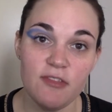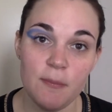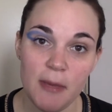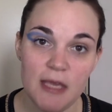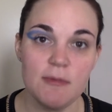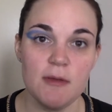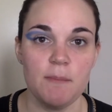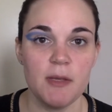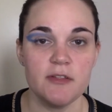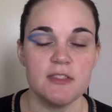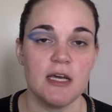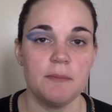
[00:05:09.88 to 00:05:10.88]
the pigment
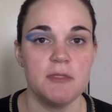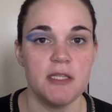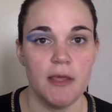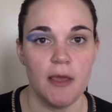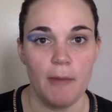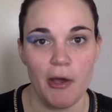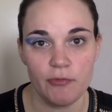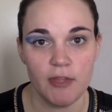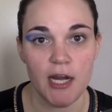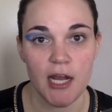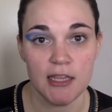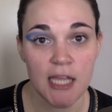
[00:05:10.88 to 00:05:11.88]
built up to the amount
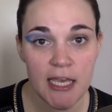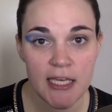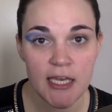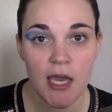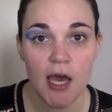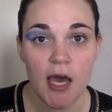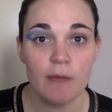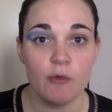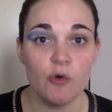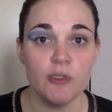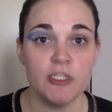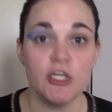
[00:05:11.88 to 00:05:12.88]
that I like, I'm
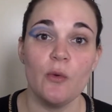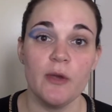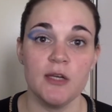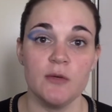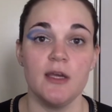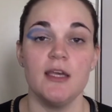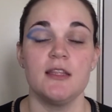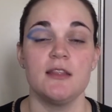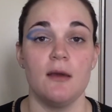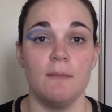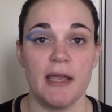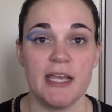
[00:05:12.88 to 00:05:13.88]
going to go in with
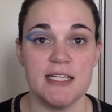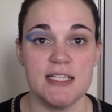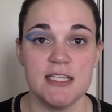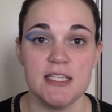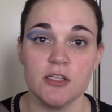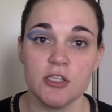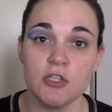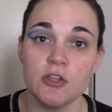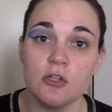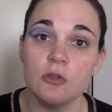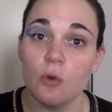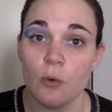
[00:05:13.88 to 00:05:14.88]
my concealer,
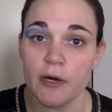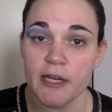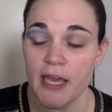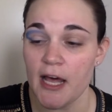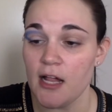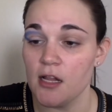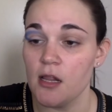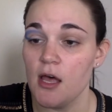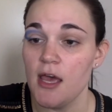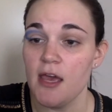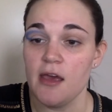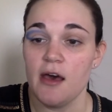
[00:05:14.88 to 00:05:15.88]
the L'Oreal
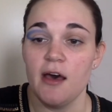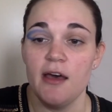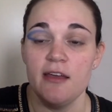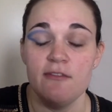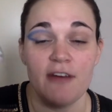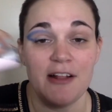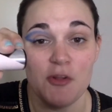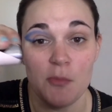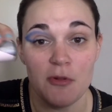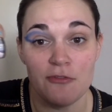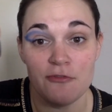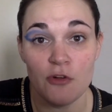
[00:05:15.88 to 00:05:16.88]

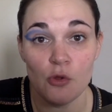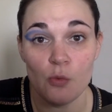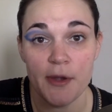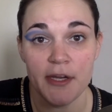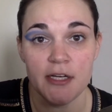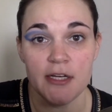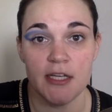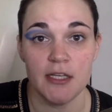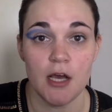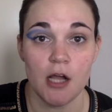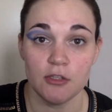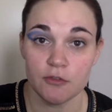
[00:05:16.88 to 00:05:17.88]
Infallible Full Wear in
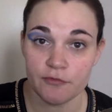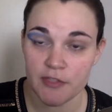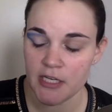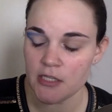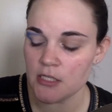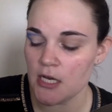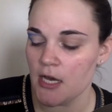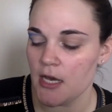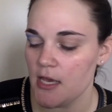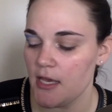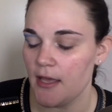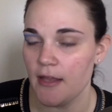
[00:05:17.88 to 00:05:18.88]
color Vanilla,
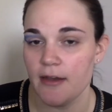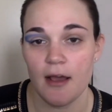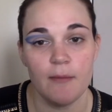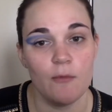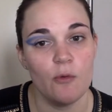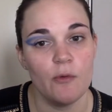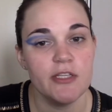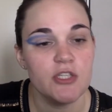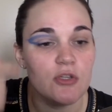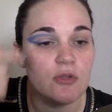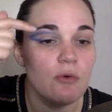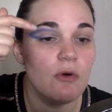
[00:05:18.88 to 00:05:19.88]
and I'm going
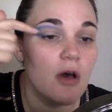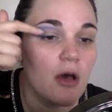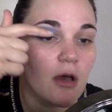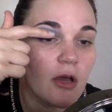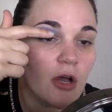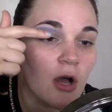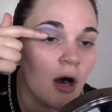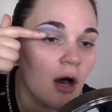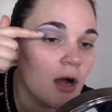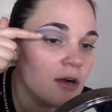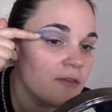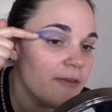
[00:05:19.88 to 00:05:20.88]
to
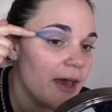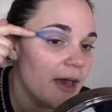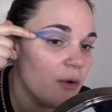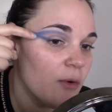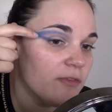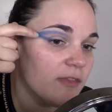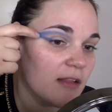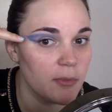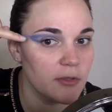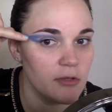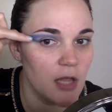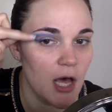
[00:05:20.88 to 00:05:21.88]
carve out that
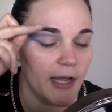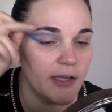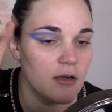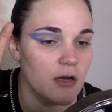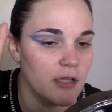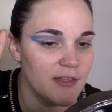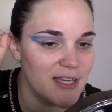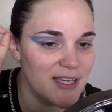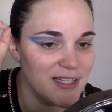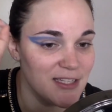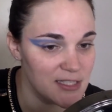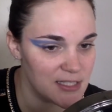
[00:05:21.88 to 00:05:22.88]
line on the
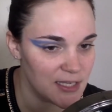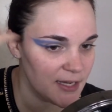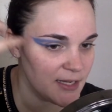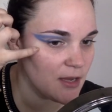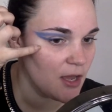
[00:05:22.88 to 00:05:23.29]
inside.